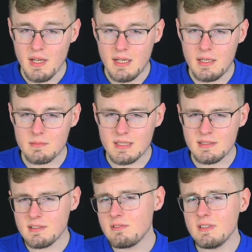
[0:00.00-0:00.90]
And
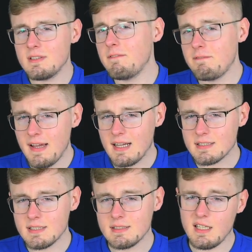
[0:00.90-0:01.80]
considering the
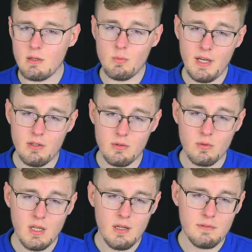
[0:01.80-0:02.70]
fact that video